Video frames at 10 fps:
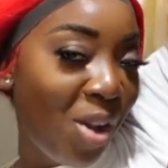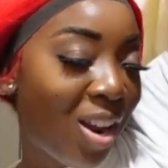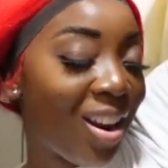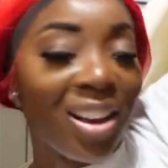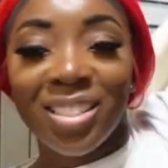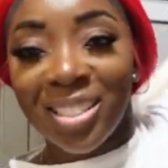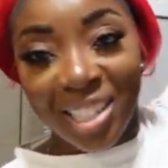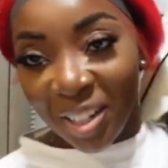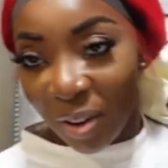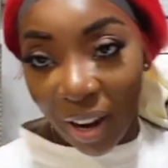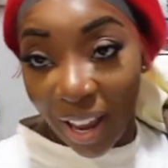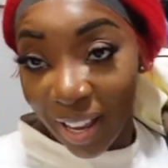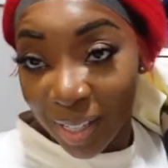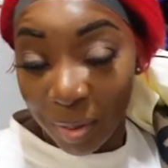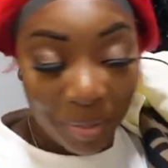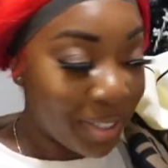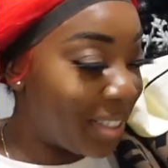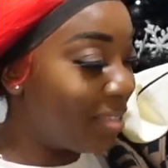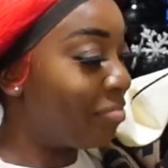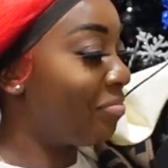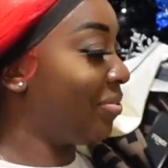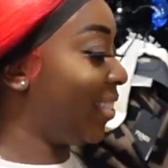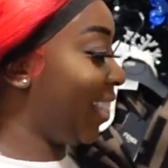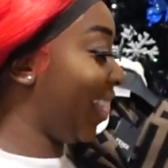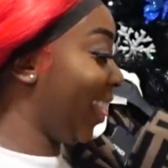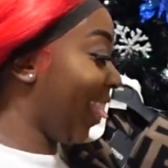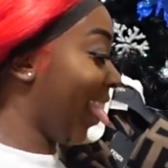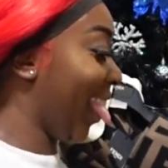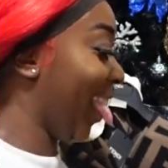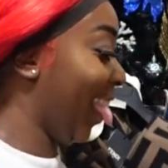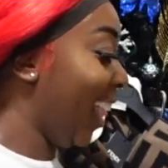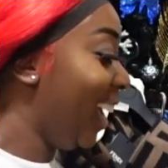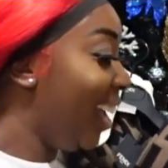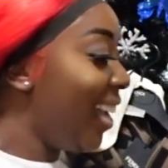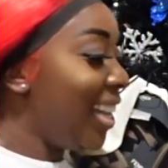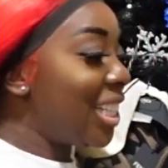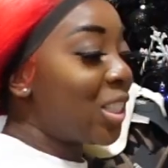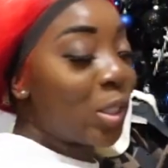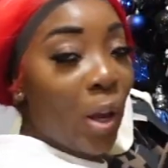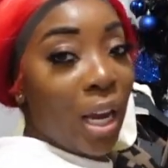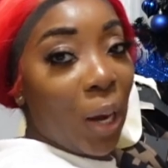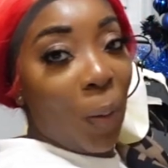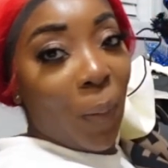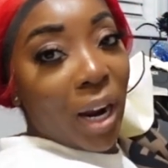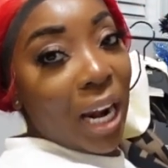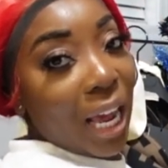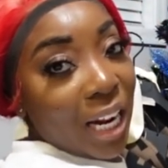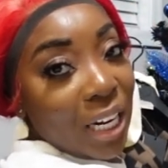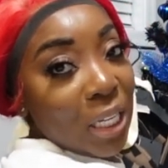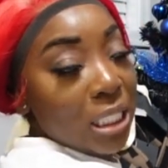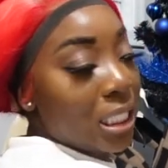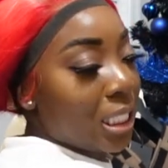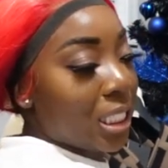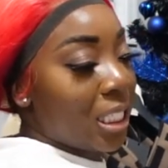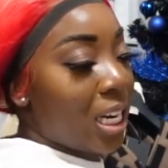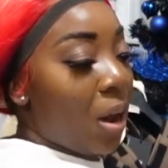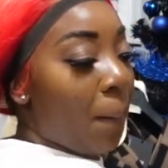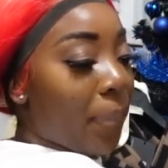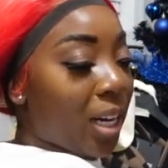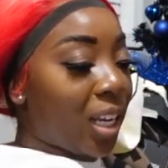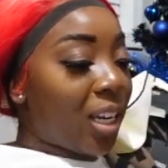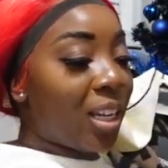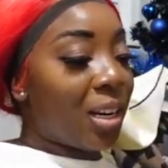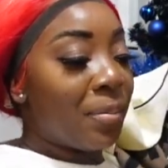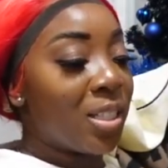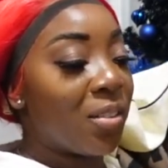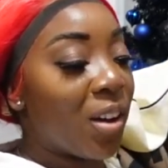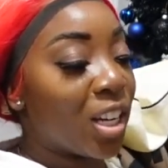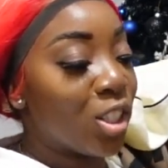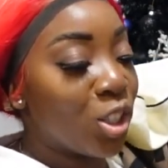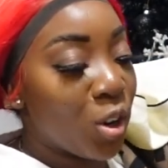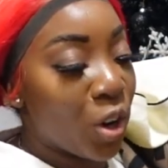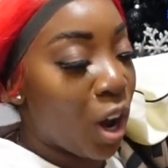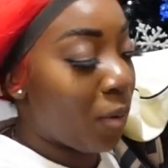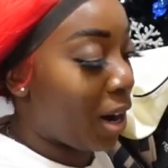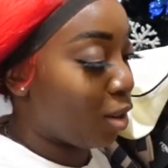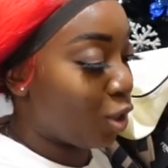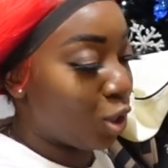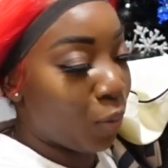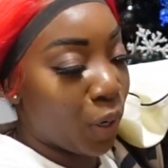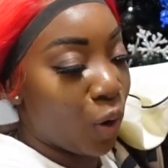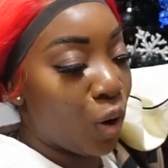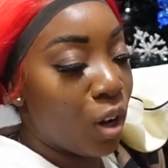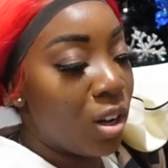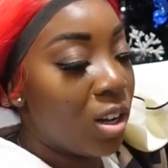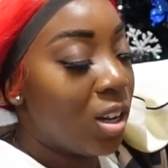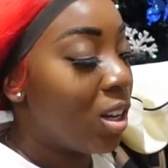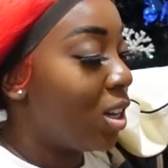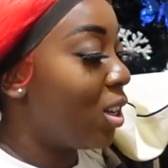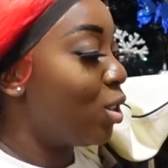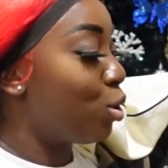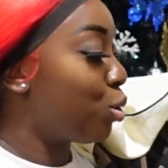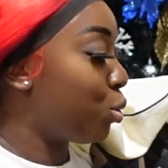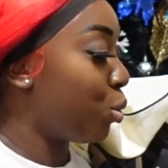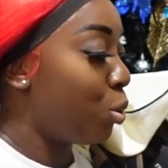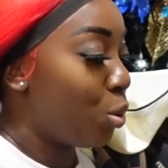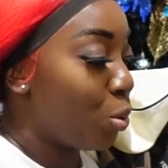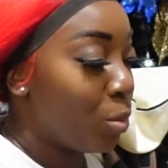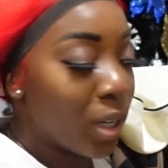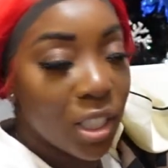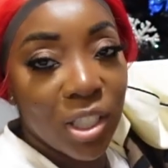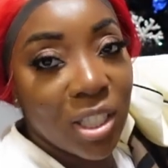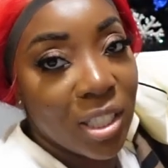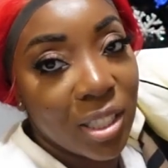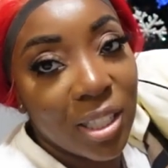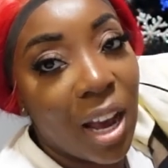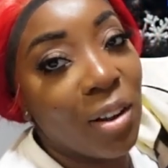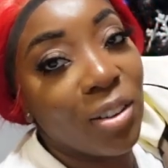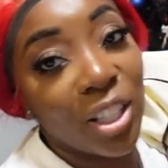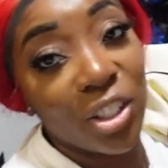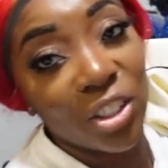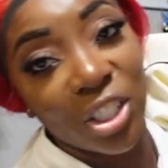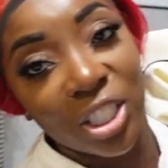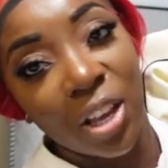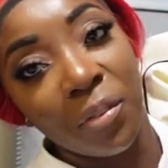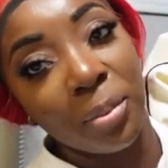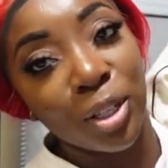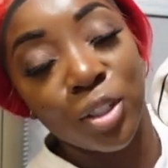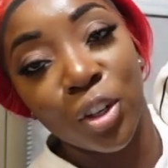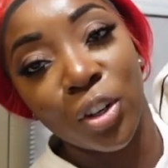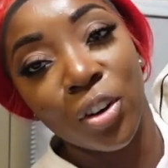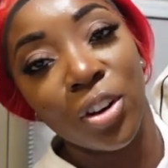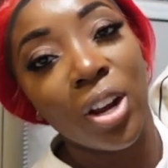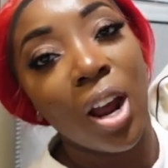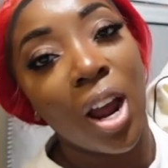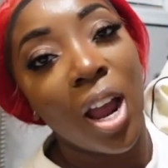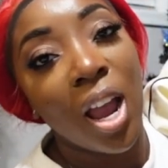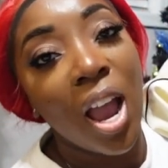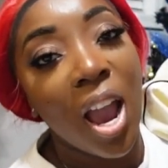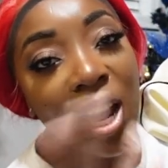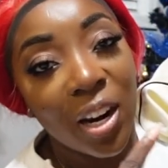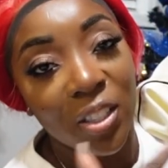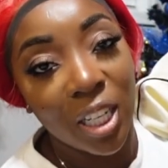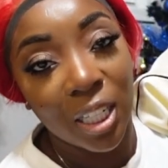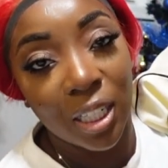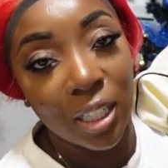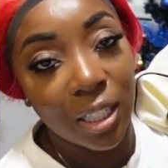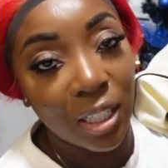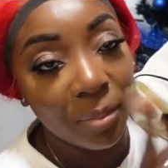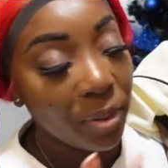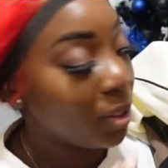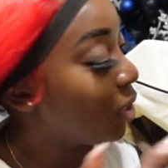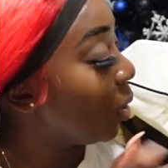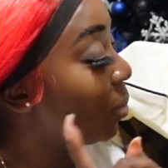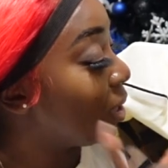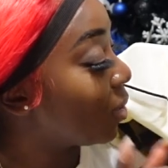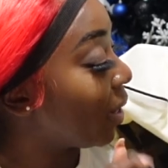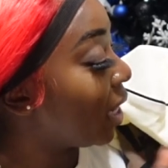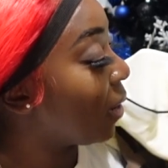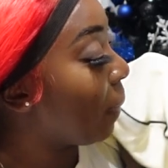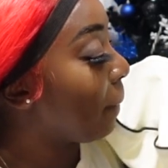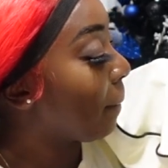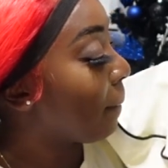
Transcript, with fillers: Now I just need to go to Aspen. So I can wear it like a little snow bunny. Let me see if I can show y'all without showing y'all too much. Because I literally just have a big shirt on. And I was like, let me just open this right now.